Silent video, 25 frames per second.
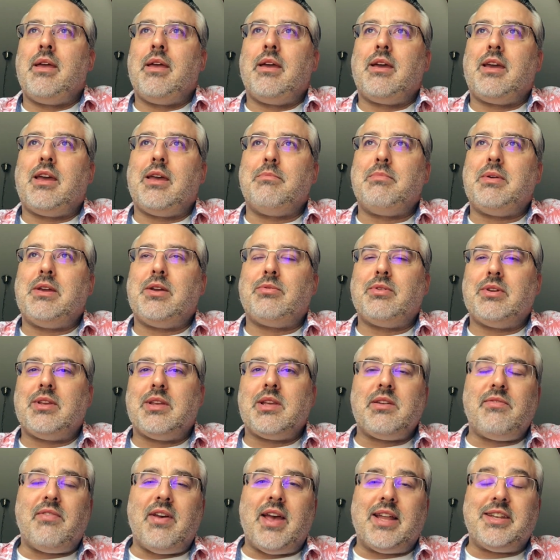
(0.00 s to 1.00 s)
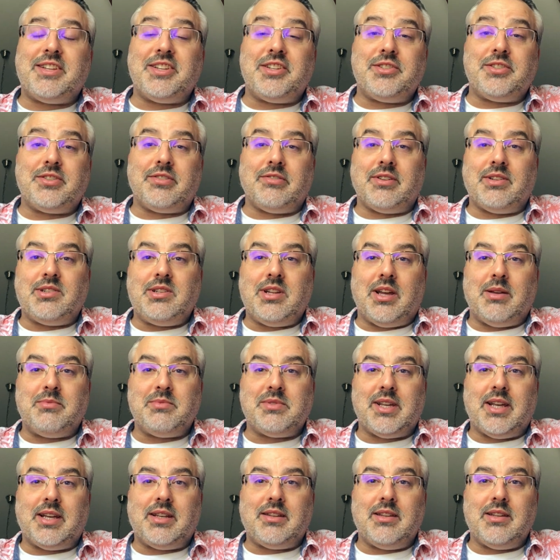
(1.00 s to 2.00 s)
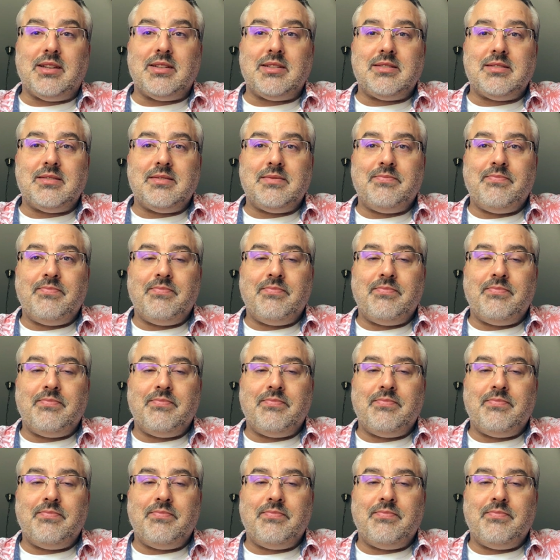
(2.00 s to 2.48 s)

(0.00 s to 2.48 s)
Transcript: can be a real advantage during times like this.